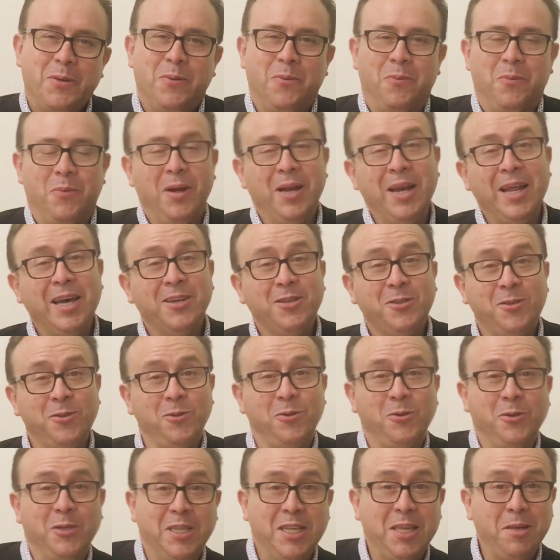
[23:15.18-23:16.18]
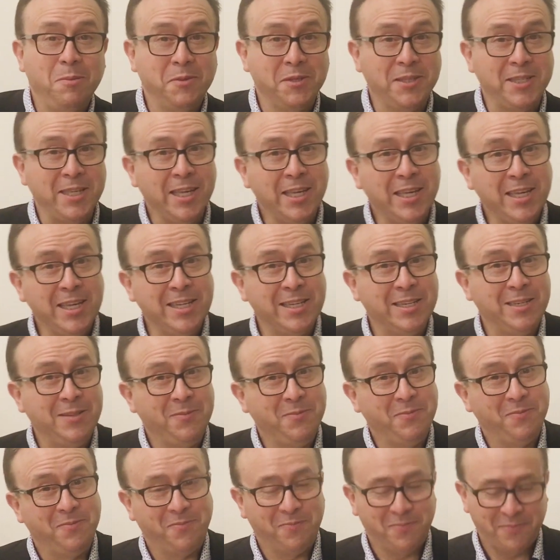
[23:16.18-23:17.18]
We like to keep singing
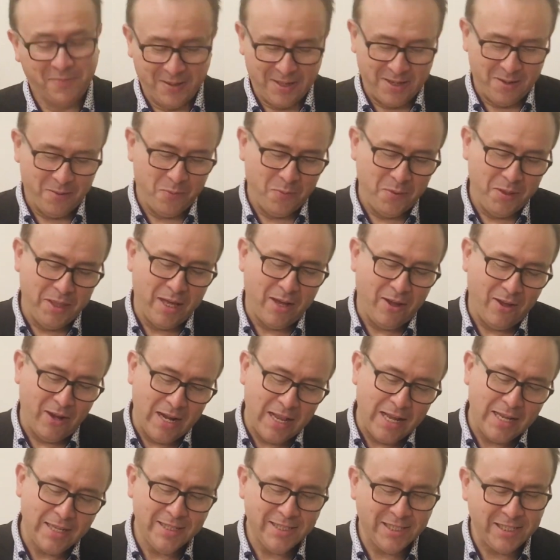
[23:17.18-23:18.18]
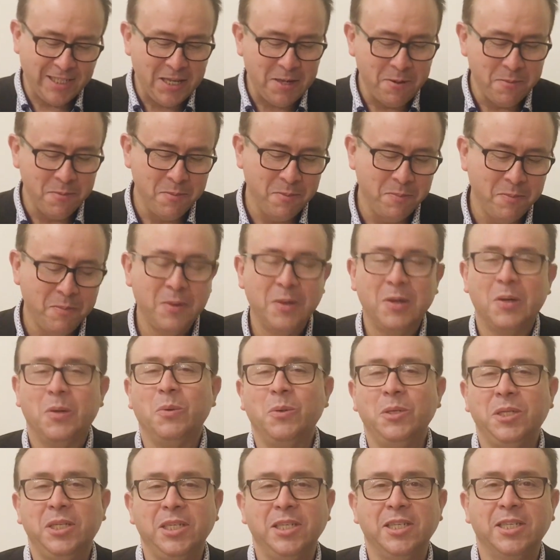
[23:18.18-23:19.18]
with our last hymn,
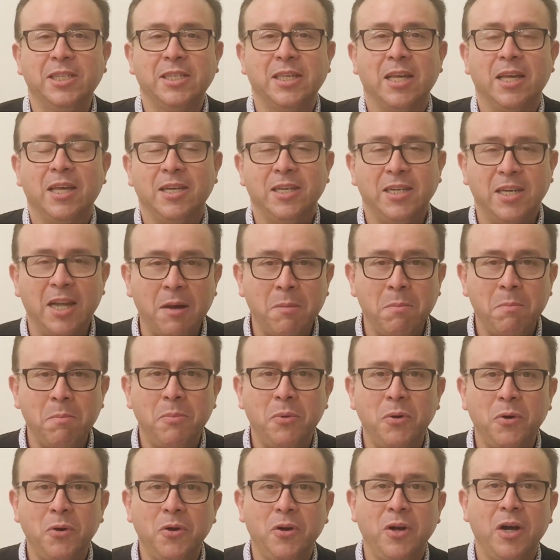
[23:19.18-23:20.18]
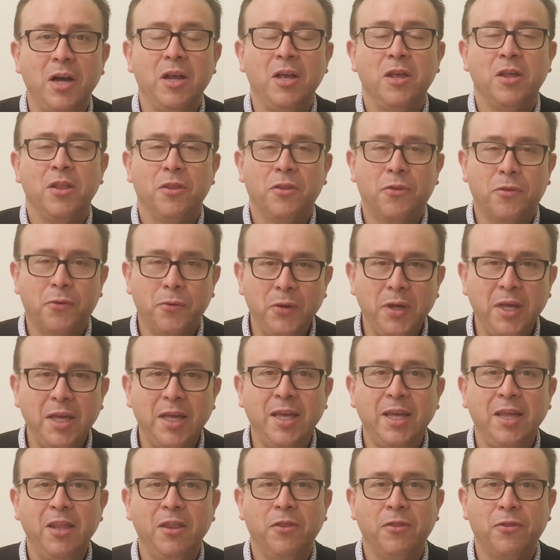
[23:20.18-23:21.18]
which is number
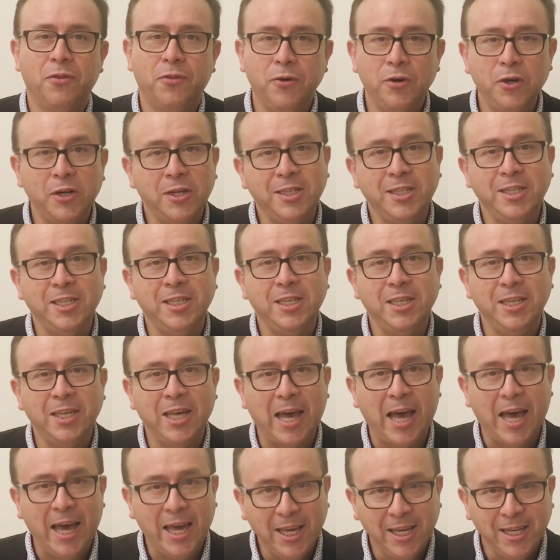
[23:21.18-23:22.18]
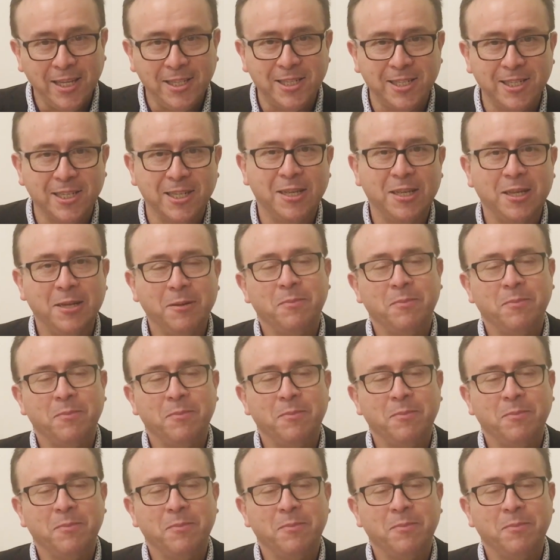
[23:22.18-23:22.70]
338.